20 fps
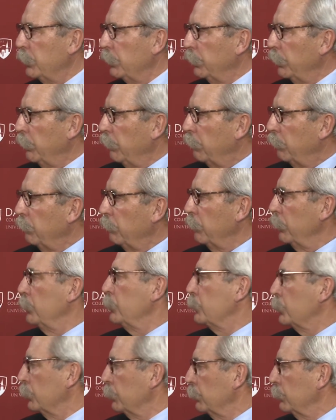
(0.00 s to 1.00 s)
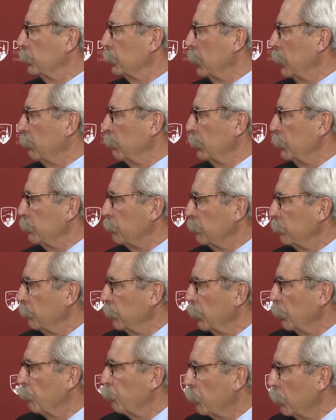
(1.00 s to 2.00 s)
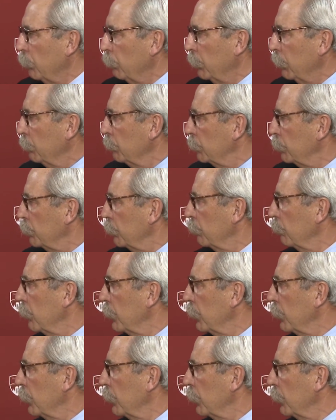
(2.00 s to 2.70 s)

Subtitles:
and then through the insurance companies, through their premiums, to the